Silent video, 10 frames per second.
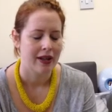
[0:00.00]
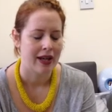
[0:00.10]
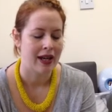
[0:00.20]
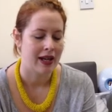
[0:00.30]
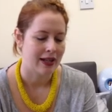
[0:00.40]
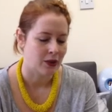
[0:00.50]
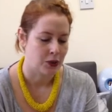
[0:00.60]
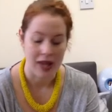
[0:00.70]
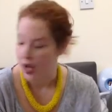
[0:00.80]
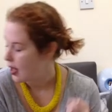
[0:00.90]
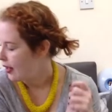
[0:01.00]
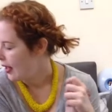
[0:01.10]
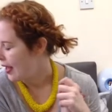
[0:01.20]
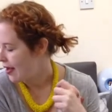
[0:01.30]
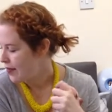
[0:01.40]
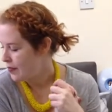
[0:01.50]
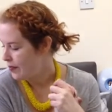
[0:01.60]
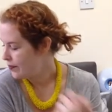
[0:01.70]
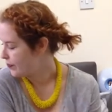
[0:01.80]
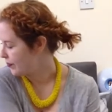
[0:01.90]
Uh, ignore that.
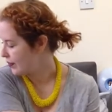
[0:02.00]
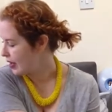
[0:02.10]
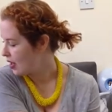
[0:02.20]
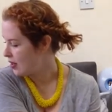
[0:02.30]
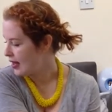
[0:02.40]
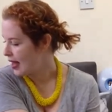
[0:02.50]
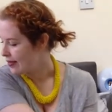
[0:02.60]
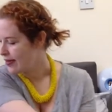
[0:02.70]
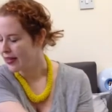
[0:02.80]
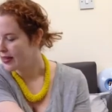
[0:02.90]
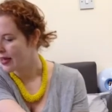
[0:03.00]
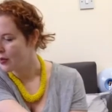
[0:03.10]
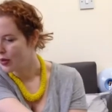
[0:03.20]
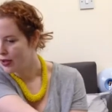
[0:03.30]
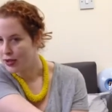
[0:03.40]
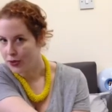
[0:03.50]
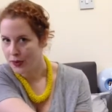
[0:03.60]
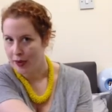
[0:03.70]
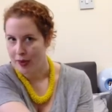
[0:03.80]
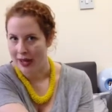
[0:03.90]
Um, the other thing that I wanted to
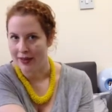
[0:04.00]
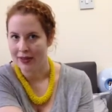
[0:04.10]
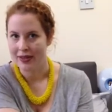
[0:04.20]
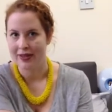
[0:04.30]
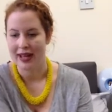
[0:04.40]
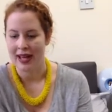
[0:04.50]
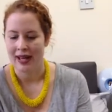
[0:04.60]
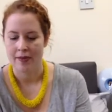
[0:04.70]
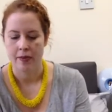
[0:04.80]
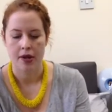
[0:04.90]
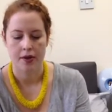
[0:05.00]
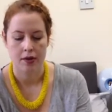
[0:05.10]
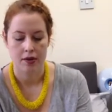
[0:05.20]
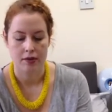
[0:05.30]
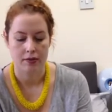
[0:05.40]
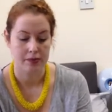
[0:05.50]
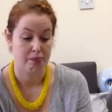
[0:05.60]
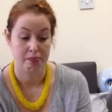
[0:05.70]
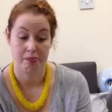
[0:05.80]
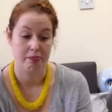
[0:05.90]
talk about um,
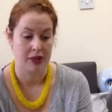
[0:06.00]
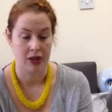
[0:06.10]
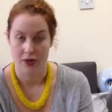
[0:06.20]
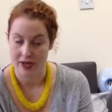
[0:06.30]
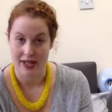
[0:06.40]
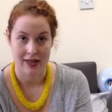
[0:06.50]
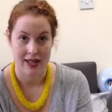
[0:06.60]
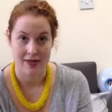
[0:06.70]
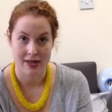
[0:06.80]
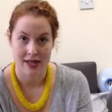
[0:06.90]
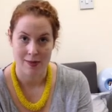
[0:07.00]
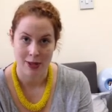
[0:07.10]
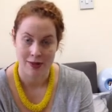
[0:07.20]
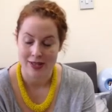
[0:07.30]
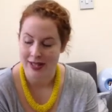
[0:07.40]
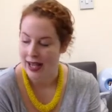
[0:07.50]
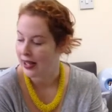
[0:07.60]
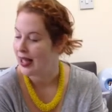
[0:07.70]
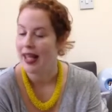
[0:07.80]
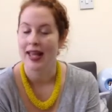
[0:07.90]
because nothing else is happening on the
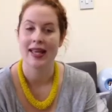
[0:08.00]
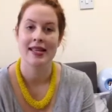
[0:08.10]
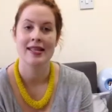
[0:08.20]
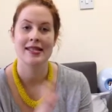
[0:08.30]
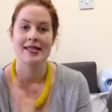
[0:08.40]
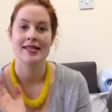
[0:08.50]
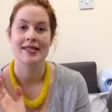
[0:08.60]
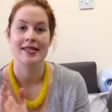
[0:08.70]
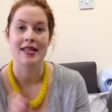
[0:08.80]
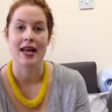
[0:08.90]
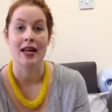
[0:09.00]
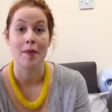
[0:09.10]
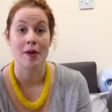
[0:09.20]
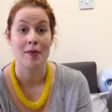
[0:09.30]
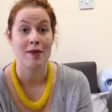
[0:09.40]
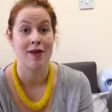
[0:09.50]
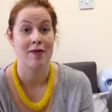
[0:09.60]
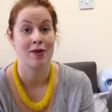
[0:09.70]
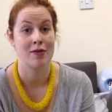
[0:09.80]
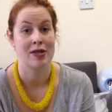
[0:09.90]
scale, is a couple of my
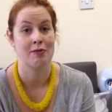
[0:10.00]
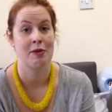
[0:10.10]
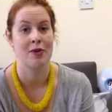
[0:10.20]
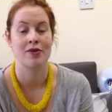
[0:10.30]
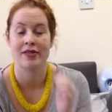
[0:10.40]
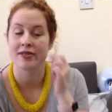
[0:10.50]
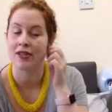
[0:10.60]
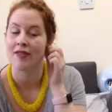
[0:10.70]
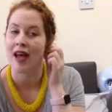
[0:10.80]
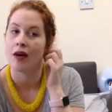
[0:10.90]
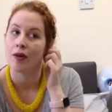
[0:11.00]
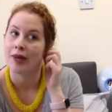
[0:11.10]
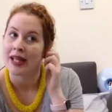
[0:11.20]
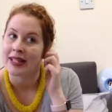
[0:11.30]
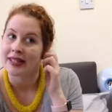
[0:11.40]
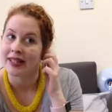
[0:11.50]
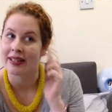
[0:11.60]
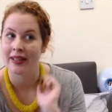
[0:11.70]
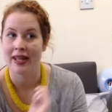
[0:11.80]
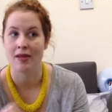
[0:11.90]
favourite recipe books and sort of how I'm
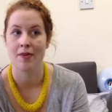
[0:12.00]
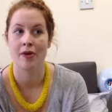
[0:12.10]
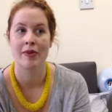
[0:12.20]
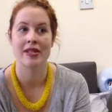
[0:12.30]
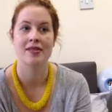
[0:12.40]
eating at the moment.